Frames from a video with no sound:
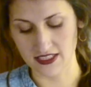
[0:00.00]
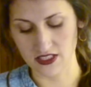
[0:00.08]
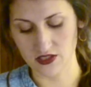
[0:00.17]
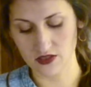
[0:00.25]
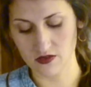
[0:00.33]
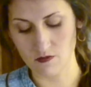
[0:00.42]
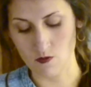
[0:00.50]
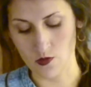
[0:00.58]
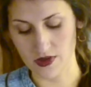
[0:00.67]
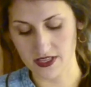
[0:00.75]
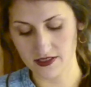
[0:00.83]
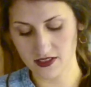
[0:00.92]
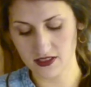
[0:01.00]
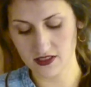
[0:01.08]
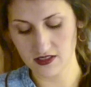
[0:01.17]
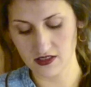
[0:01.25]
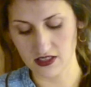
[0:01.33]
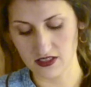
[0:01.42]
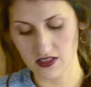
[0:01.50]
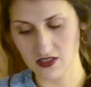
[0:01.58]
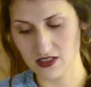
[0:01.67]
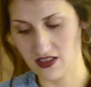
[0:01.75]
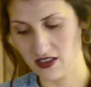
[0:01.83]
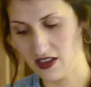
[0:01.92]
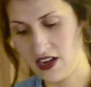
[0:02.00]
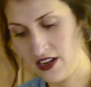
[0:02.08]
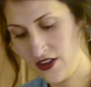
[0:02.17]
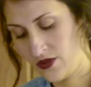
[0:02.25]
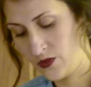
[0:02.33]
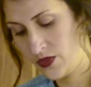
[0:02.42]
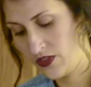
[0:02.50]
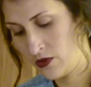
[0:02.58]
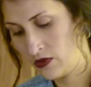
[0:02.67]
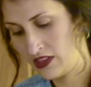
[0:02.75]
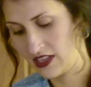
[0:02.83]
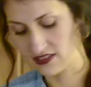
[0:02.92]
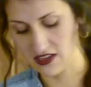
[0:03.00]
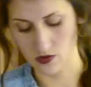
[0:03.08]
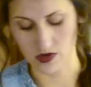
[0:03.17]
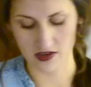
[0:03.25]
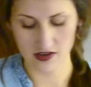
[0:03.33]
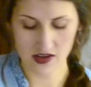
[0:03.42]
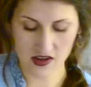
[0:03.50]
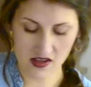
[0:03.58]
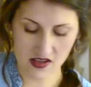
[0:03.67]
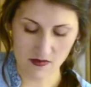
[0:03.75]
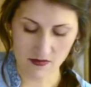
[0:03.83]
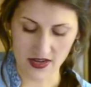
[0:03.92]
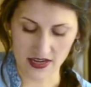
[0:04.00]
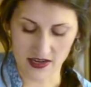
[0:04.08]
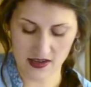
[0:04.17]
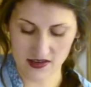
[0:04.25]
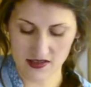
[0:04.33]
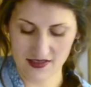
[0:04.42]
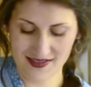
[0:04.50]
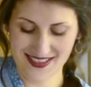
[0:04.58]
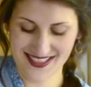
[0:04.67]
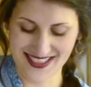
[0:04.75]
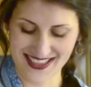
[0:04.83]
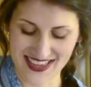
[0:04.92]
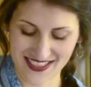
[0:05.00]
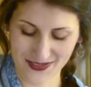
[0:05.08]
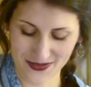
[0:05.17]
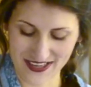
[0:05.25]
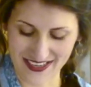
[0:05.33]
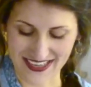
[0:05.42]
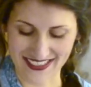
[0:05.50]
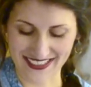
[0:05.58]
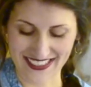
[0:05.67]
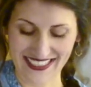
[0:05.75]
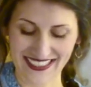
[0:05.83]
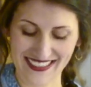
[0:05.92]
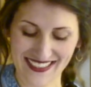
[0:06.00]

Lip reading: it moist. This is, I know, no one likes that word, but that's what does it.